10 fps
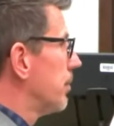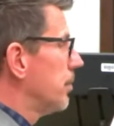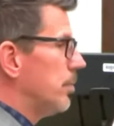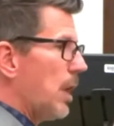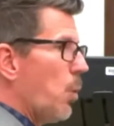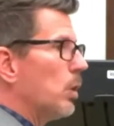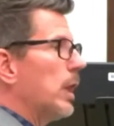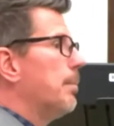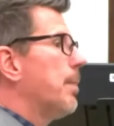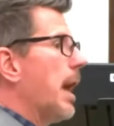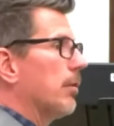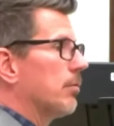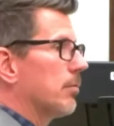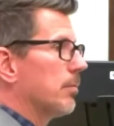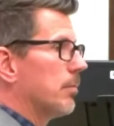They won't let him
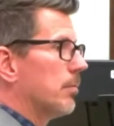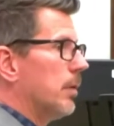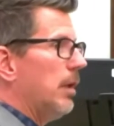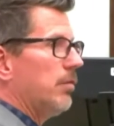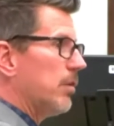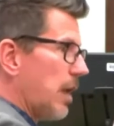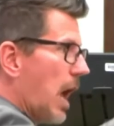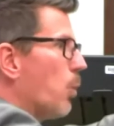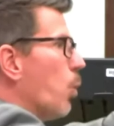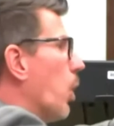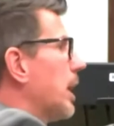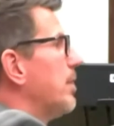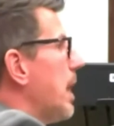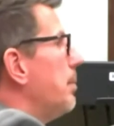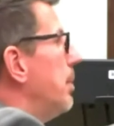pass. He says, "I work at
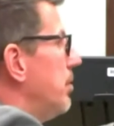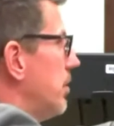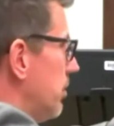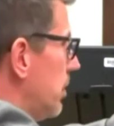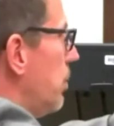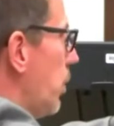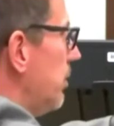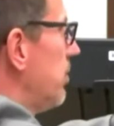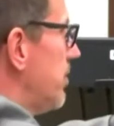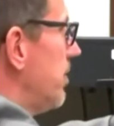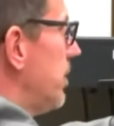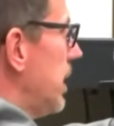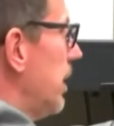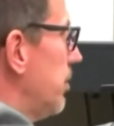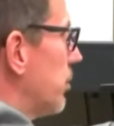that business," and points to
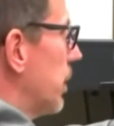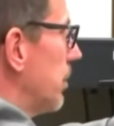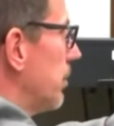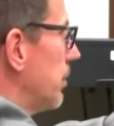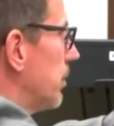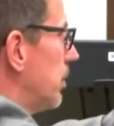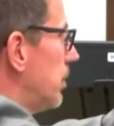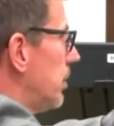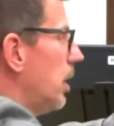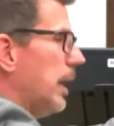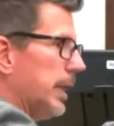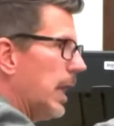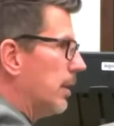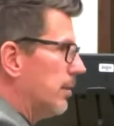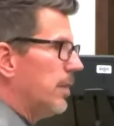59th Street. And
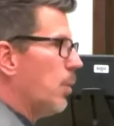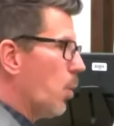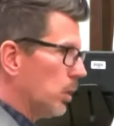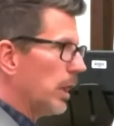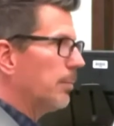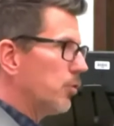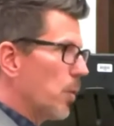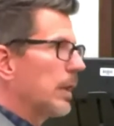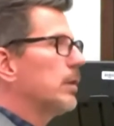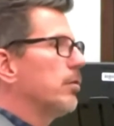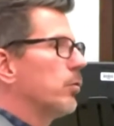again, they won't let him directly through